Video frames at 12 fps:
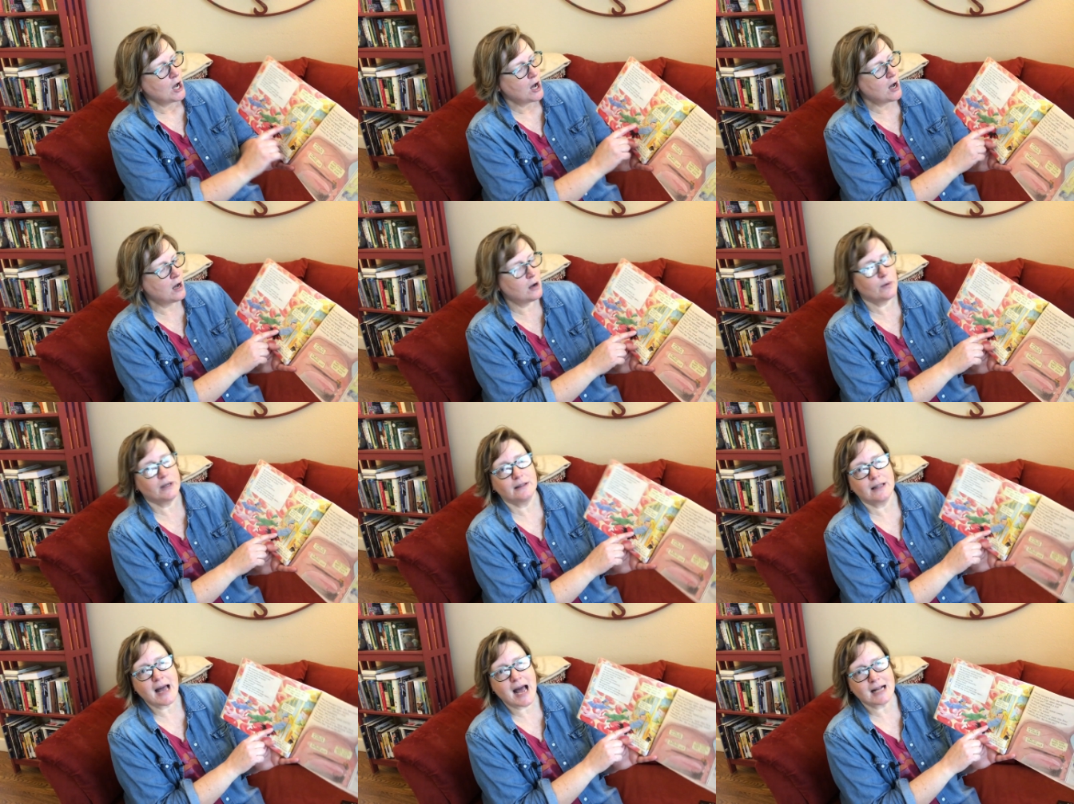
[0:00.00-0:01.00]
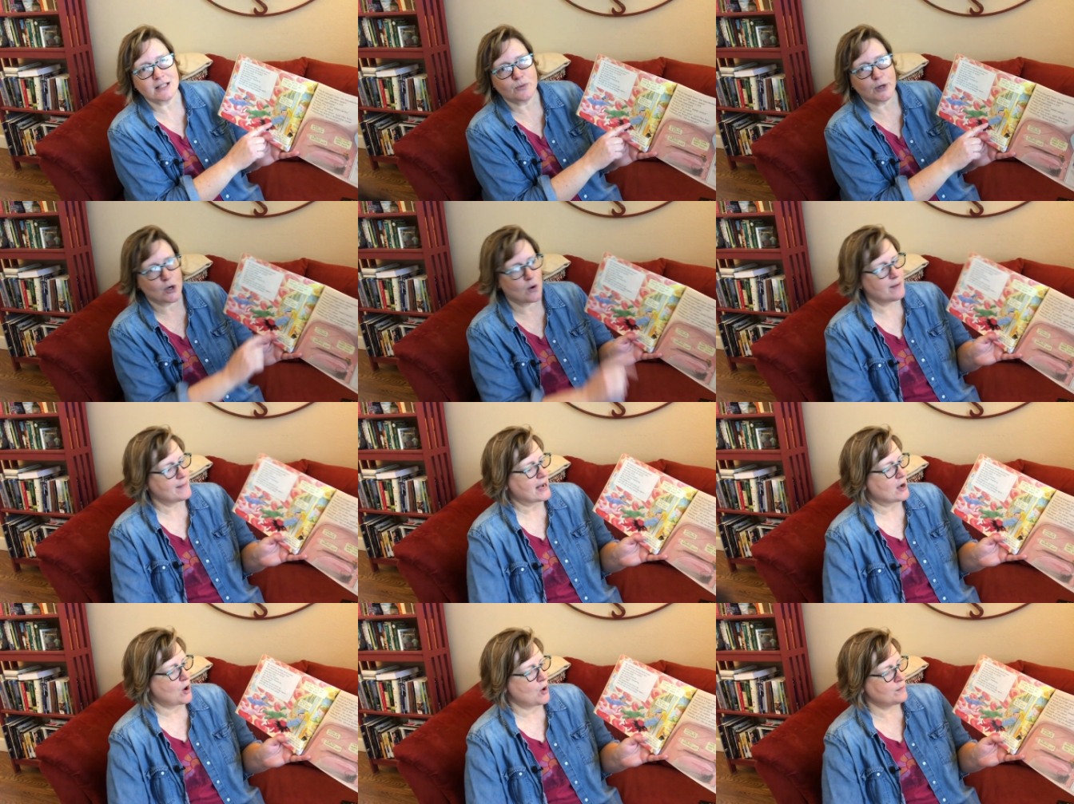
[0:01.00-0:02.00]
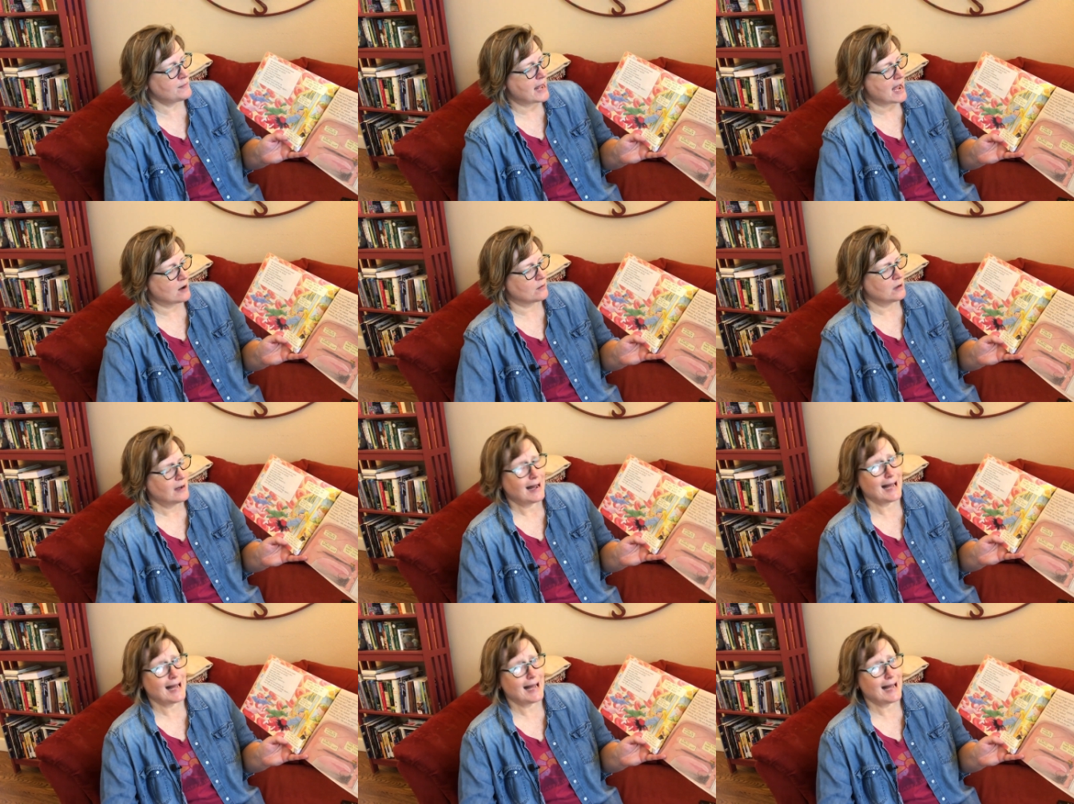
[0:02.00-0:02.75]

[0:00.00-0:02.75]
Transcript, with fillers: "Oh, relax. We're going back home now."